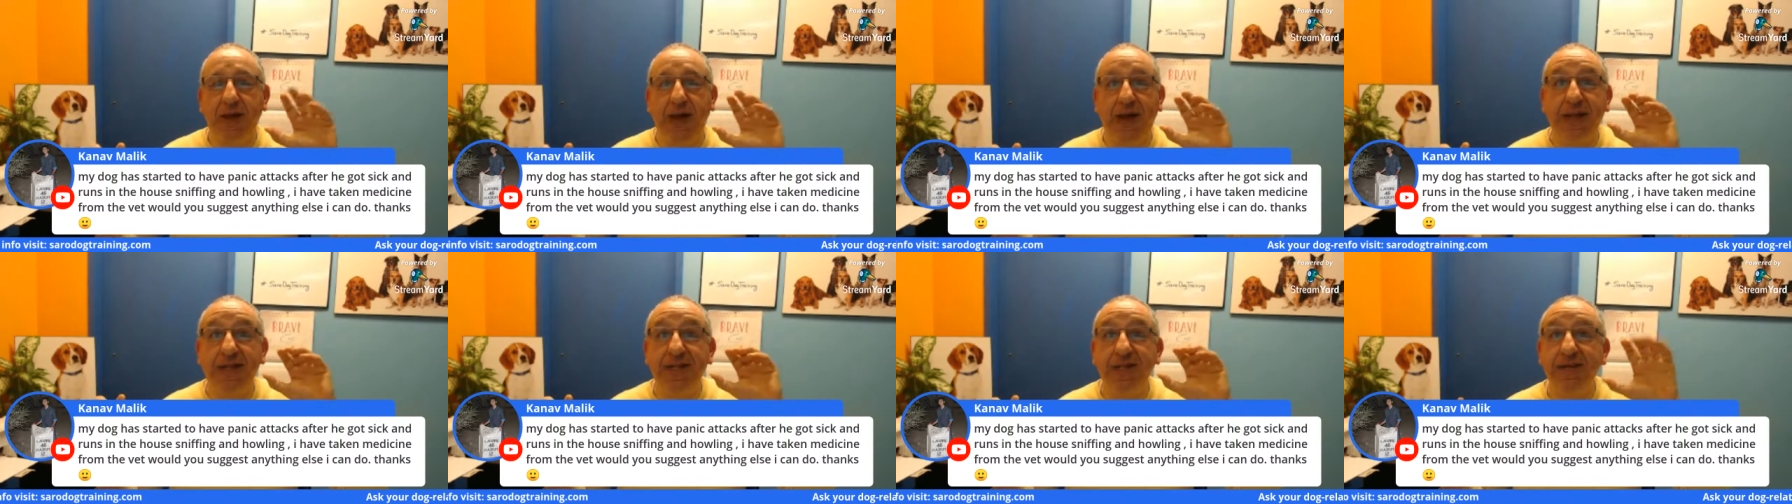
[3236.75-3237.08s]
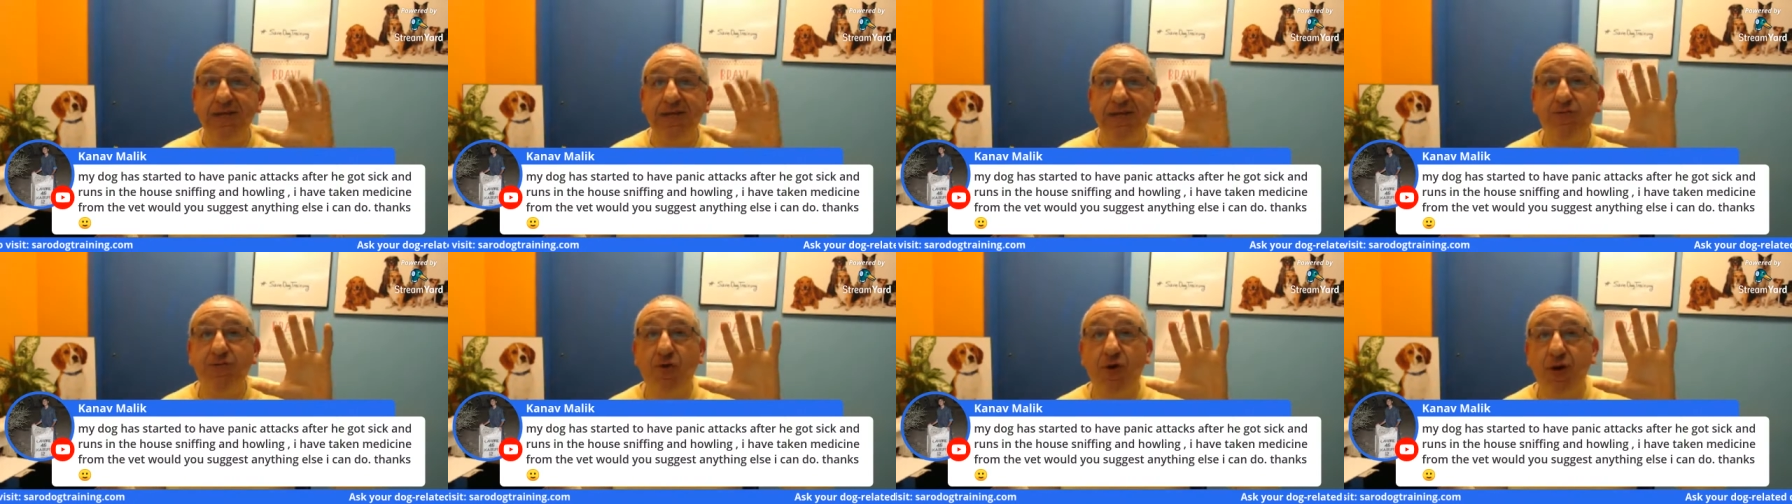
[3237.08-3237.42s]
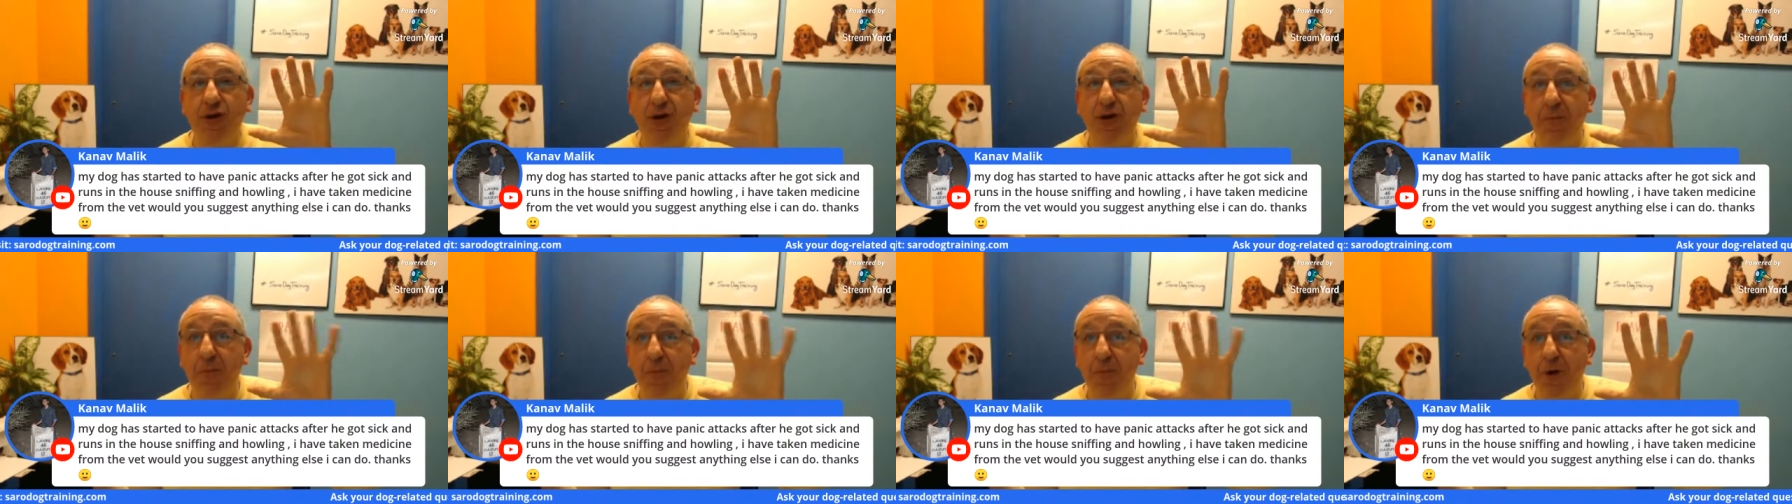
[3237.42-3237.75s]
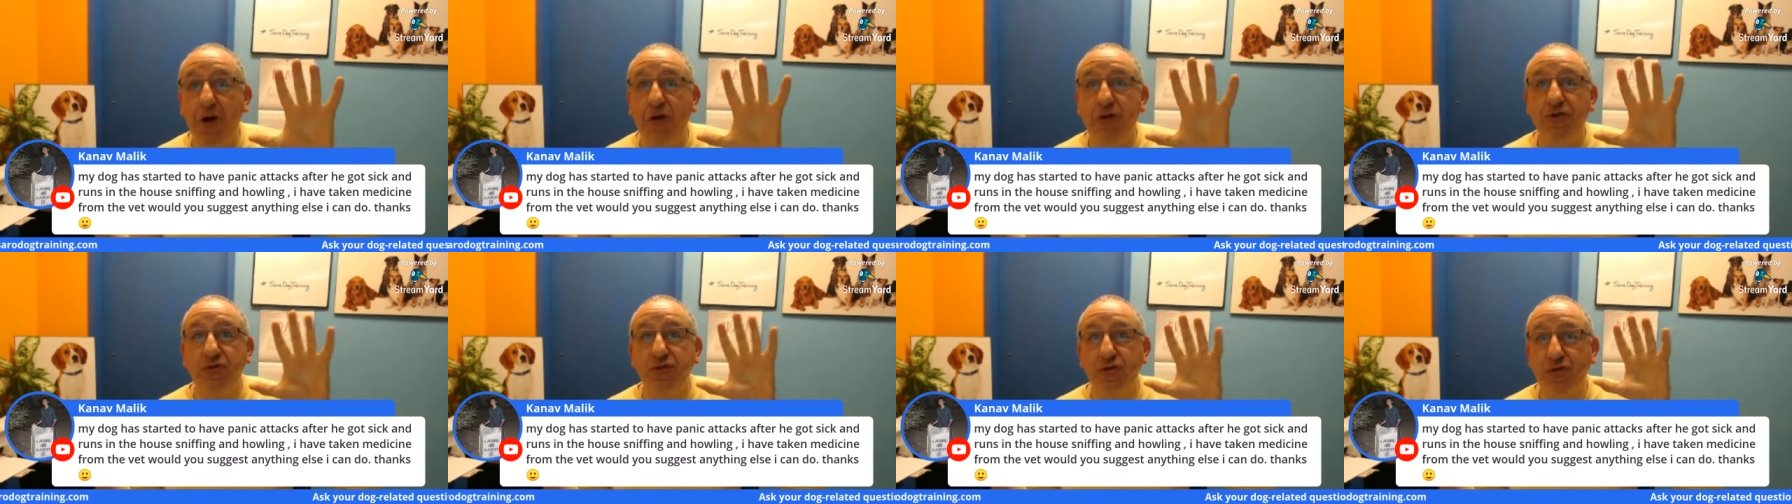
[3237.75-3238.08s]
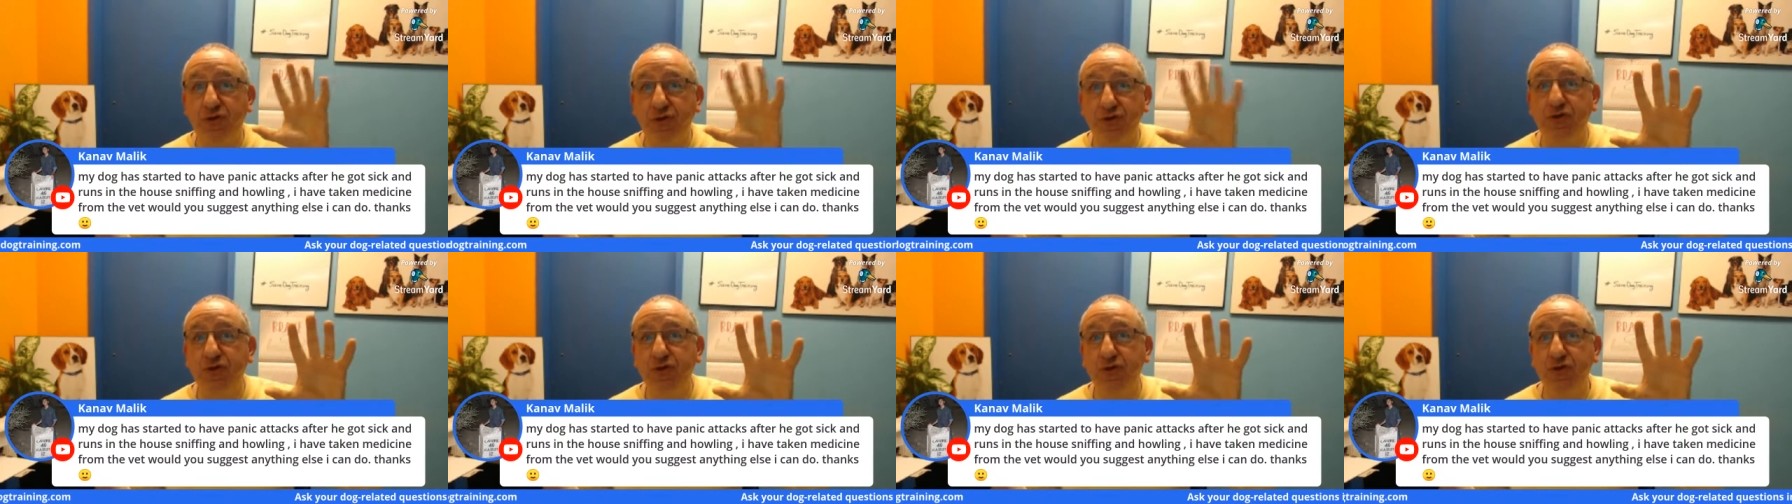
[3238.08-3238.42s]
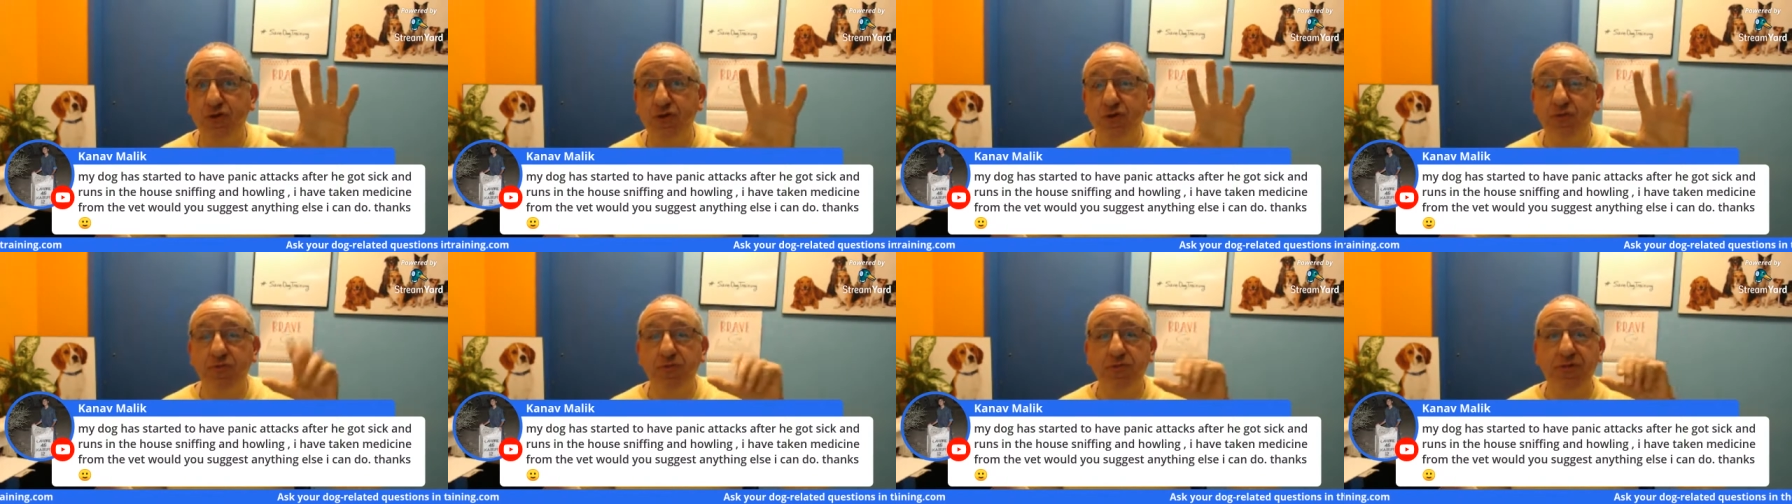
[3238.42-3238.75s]
at least for a month or
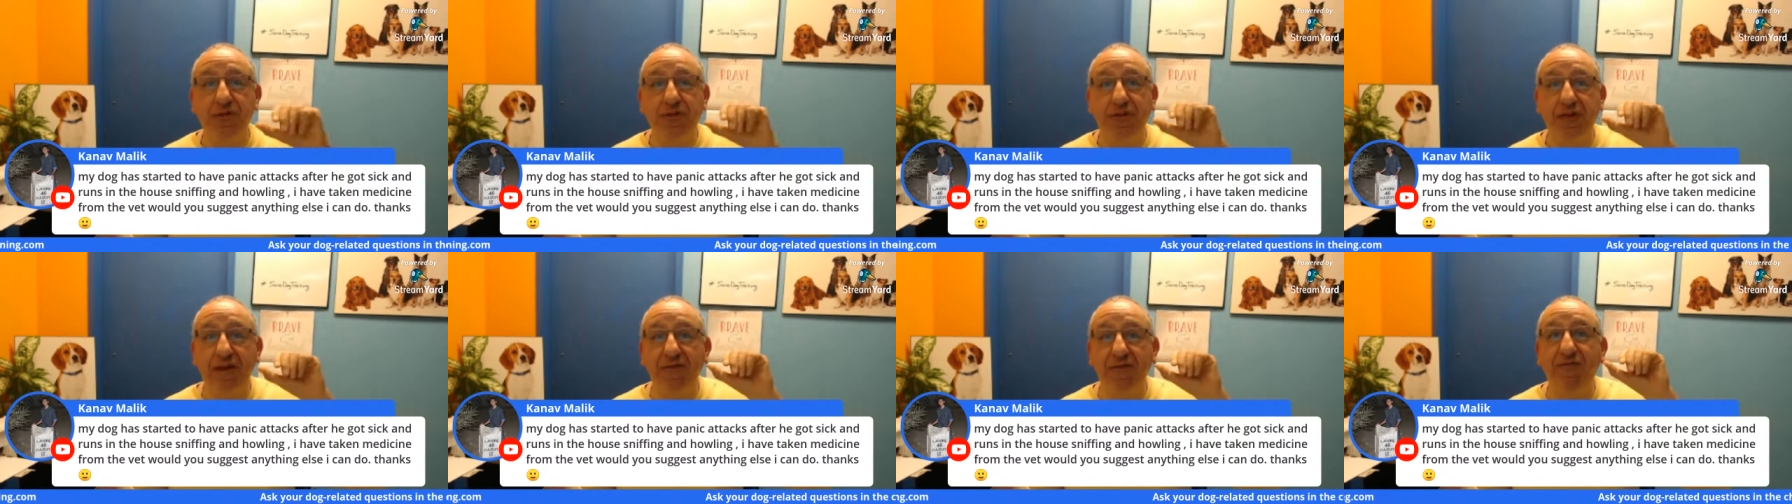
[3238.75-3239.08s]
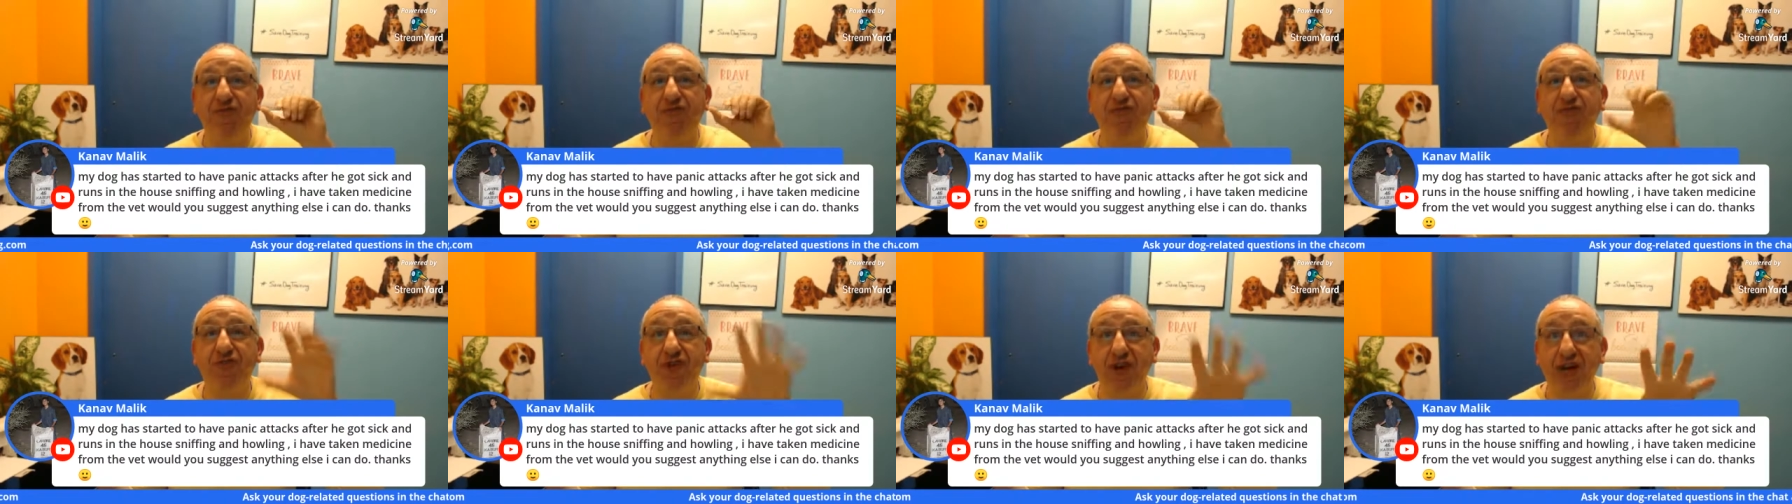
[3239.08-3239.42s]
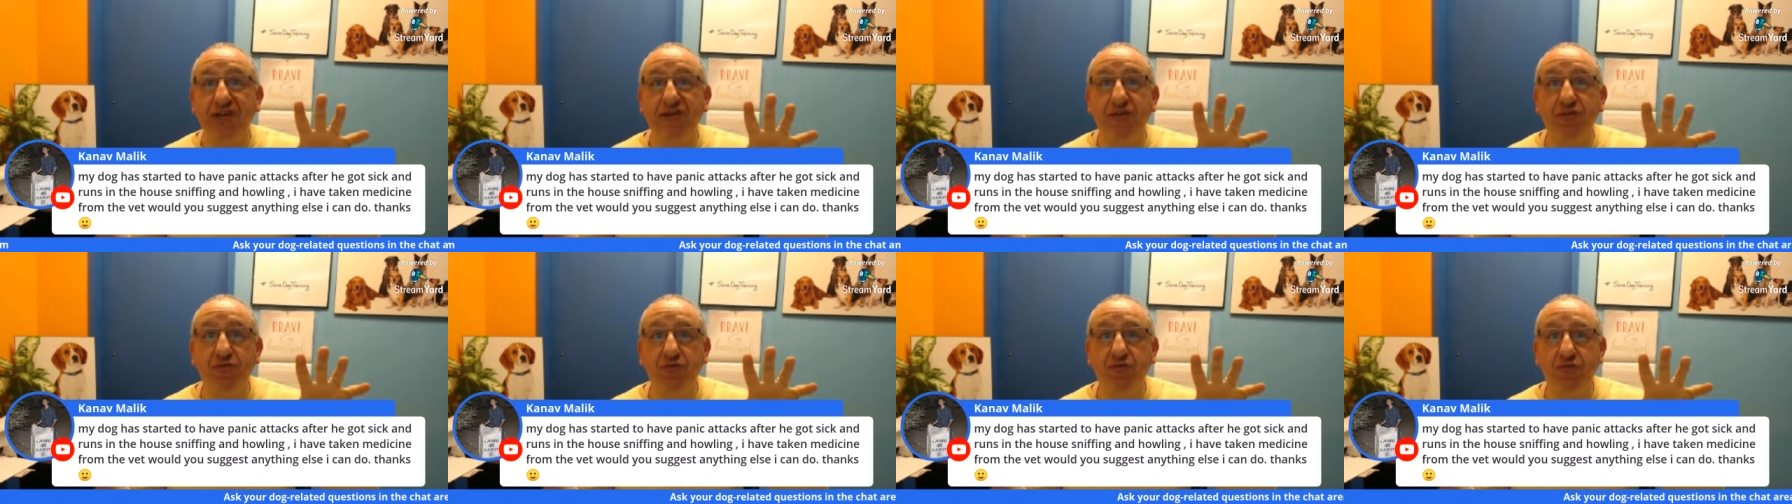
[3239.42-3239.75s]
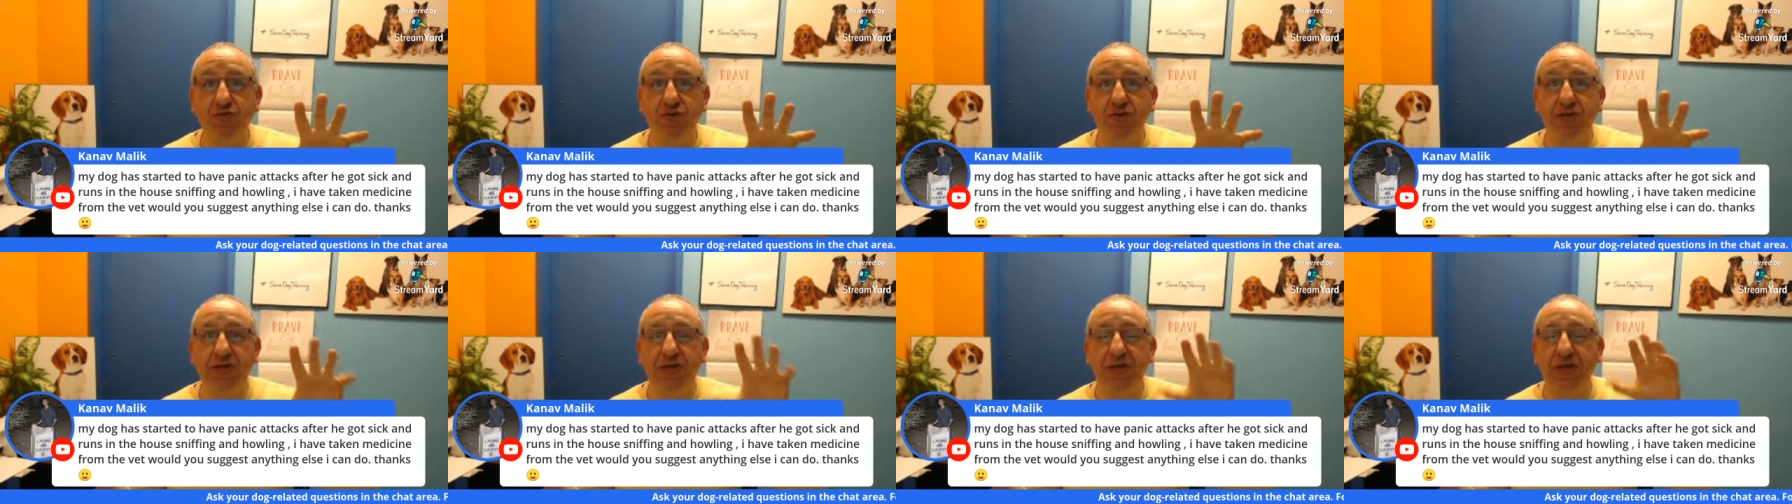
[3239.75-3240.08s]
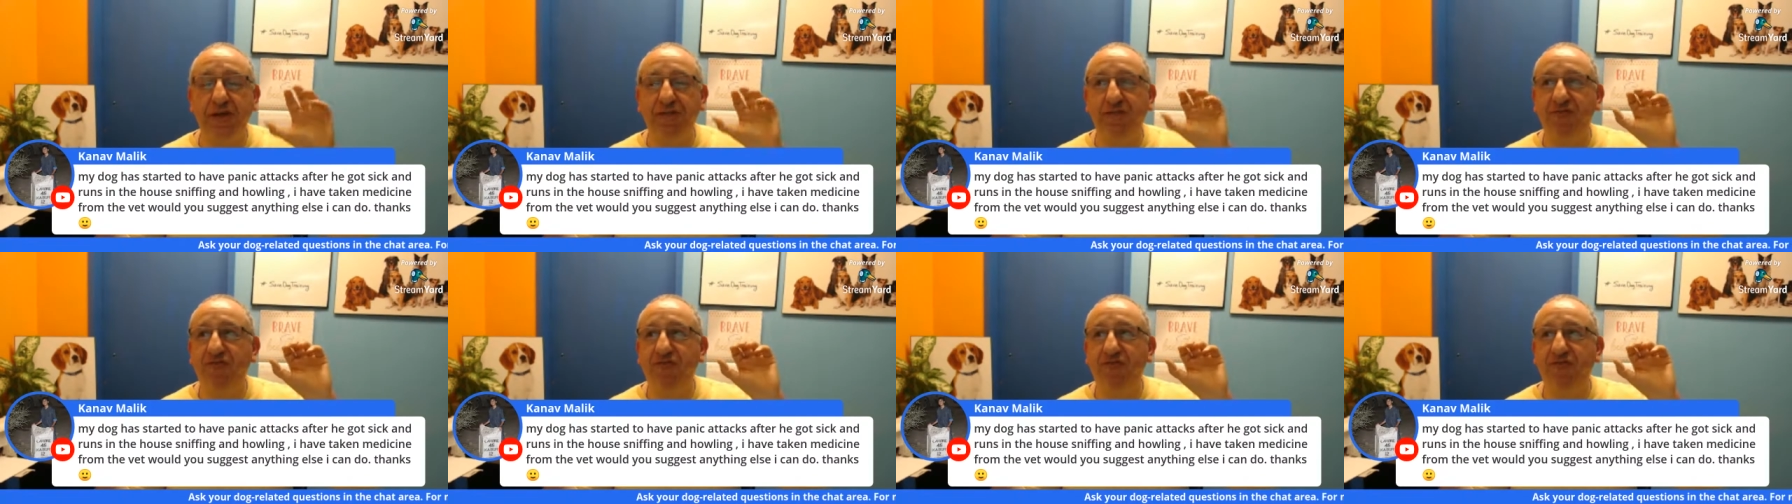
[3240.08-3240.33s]
two, give fresh food, give